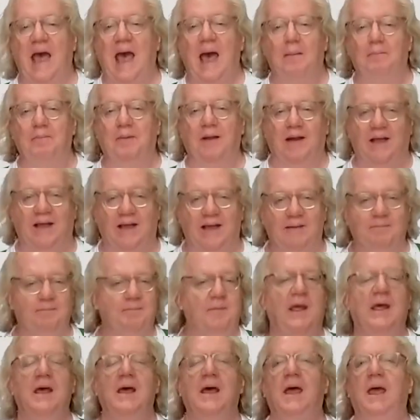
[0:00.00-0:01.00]
happening.
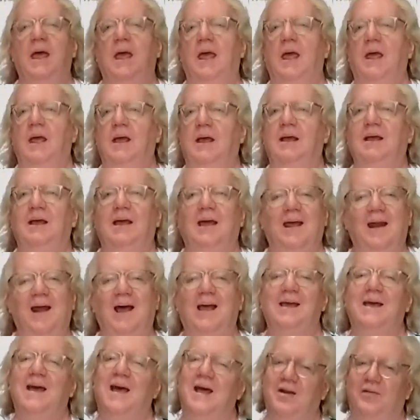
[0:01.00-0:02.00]
And
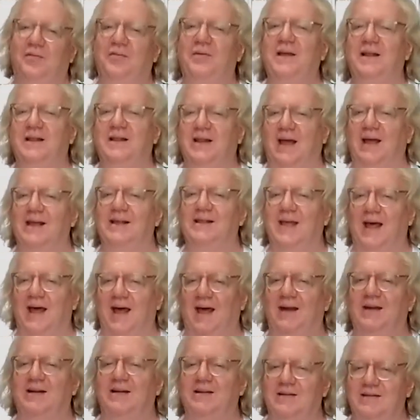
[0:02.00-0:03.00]
I kind of feel like
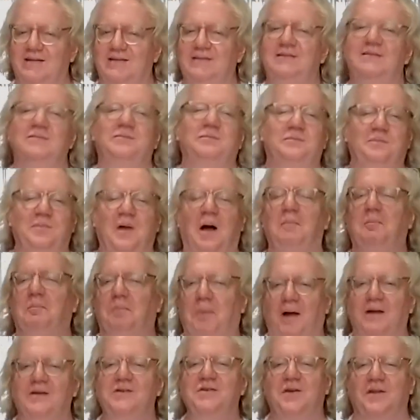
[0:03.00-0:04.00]
that a
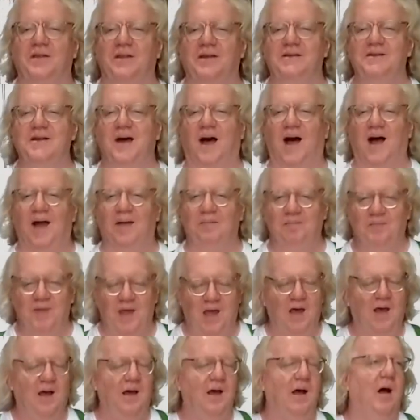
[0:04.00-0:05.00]
bunch of the time.
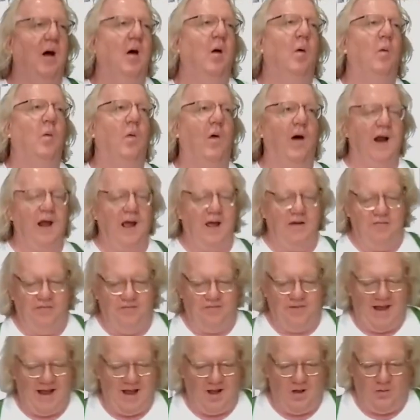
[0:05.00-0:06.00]
What I
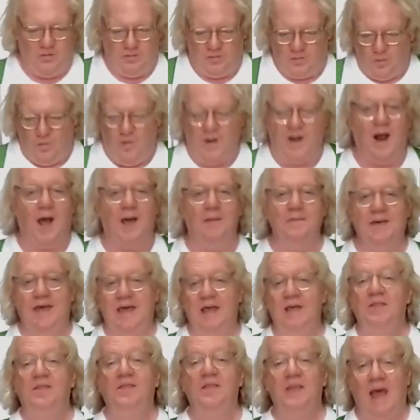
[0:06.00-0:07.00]
found when I'm
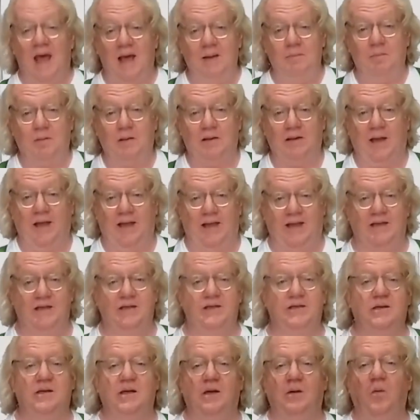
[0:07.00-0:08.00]
in that
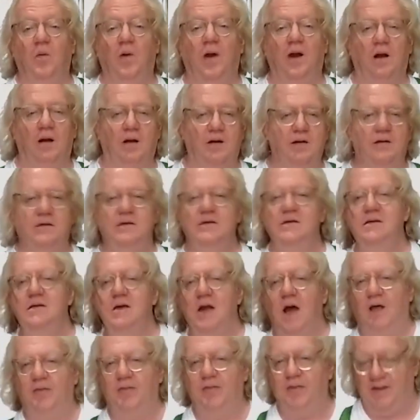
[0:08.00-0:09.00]
place where
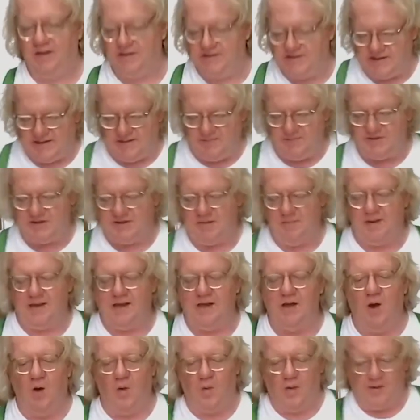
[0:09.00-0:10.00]
nothing seems to be
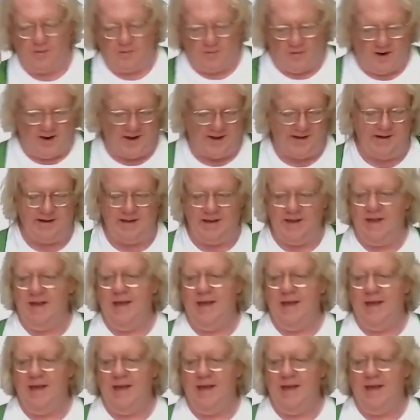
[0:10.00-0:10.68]
going right,